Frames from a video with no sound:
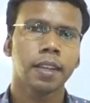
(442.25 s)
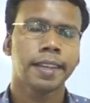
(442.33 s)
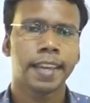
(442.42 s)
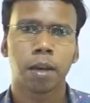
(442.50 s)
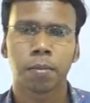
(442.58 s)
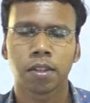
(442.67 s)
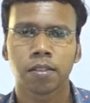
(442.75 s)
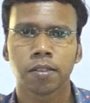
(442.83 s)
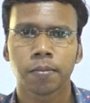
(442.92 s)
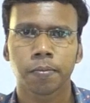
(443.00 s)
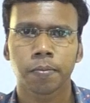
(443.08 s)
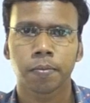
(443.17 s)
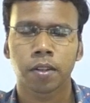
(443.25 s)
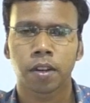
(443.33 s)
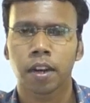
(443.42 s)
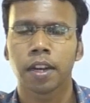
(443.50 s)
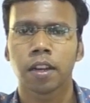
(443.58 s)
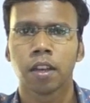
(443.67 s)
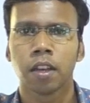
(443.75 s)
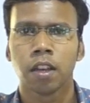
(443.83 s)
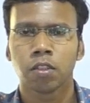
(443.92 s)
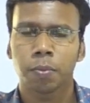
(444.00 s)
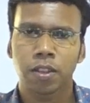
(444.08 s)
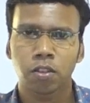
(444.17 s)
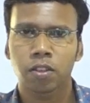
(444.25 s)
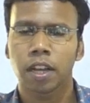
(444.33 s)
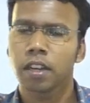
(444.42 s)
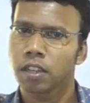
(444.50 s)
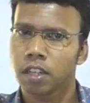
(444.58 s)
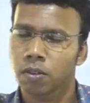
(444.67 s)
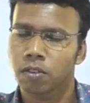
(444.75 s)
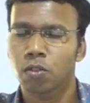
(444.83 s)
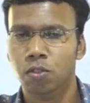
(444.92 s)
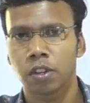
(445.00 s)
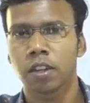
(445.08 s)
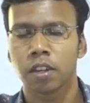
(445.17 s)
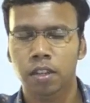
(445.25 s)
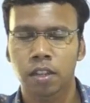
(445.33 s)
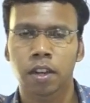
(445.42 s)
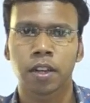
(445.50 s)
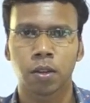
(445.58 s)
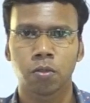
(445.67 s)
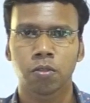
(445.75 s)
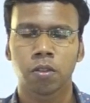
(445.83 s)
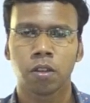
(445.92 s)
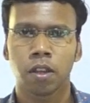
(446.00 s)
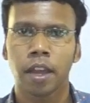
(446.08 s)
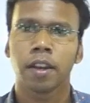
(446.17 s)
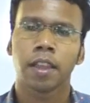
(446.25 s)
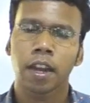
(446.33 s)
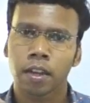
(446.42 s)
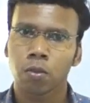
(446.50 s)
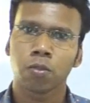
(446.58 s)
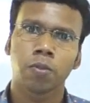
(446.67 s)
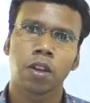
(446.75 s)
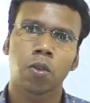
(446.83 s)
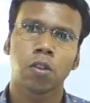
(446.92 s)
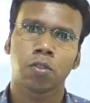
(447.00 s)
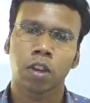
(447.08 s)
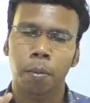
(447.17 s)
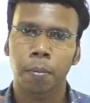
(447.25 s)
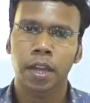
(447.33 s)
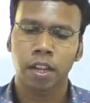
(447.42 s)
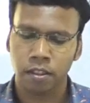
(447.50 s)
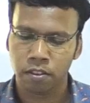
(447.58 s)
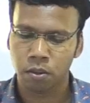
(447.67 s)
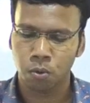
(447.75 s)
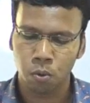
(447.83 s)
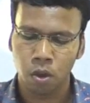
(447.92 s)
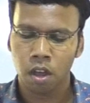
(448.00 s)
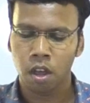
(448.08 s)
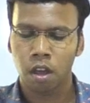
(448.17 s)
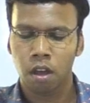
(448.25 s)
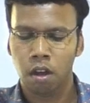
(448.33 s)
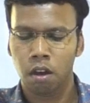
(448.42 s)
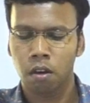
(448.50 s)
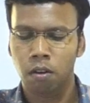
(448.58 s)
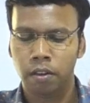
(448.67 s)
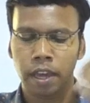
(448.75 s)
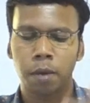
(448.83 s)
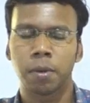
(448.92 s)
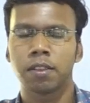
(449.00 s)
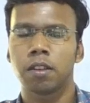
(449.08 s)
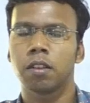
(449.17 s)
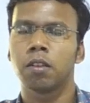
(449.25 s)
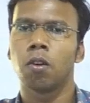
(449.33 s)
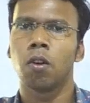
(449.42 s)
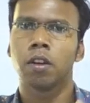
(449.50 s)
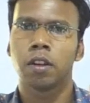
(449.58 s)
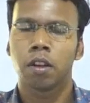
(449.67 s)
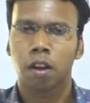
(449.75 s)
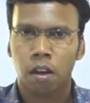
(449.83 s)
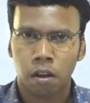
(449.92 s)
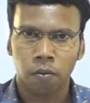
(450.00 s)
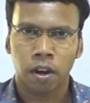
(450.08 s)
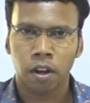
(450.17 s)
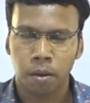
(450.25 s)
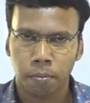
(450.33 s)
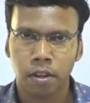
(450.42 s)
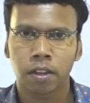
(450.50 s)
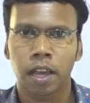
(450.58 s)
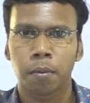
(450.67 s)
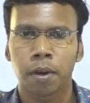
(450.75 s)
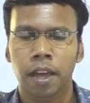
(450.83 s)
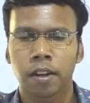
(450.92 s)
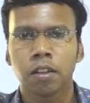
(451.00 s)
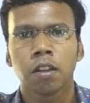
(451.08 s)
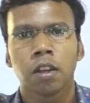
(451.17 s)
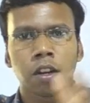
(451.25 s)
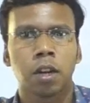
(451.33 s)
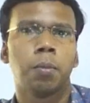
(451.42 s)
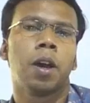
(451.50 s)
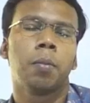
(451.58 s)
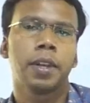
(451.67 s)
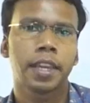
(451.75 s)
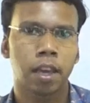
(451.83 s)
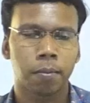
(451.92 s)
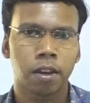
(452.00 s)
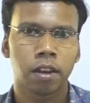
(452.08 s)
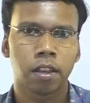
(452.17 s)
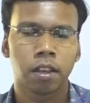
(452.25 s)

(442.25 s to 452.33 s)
camels, right. So, based on that, it was also in the news, and that news were also comparing these two camels called one humped camel and double humped camel.